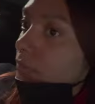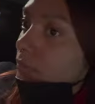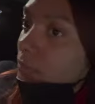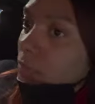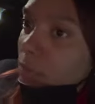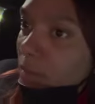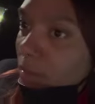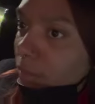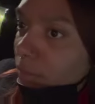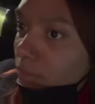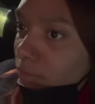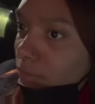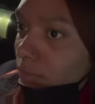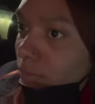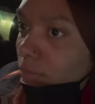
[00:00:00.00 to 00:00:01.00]
you know,
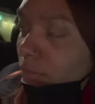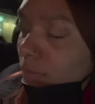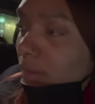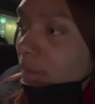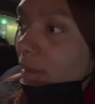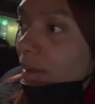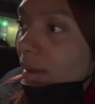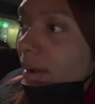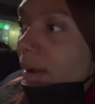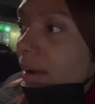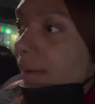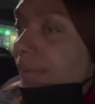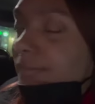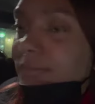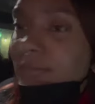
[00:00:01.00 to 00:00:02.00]

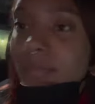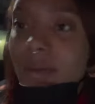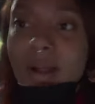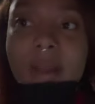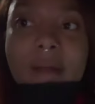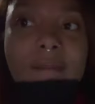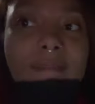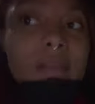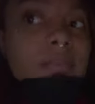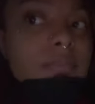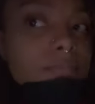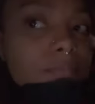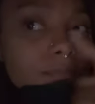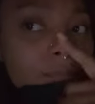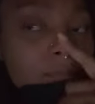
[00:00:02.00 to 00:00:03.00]
have
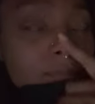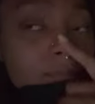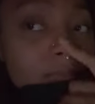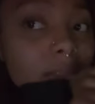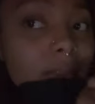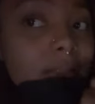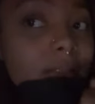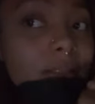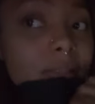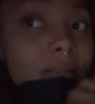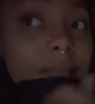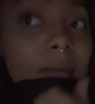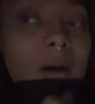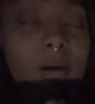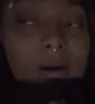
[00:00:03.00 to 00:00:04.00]
these in
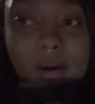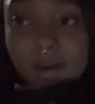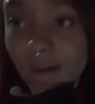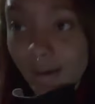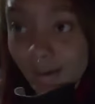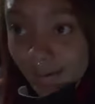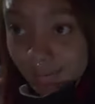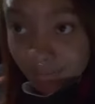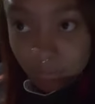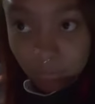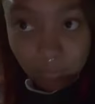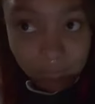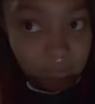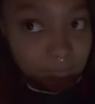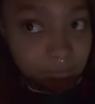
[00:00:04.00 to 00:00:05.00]
my archive or
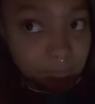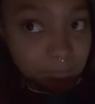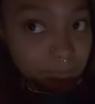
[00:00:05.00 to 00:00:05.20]
whatever.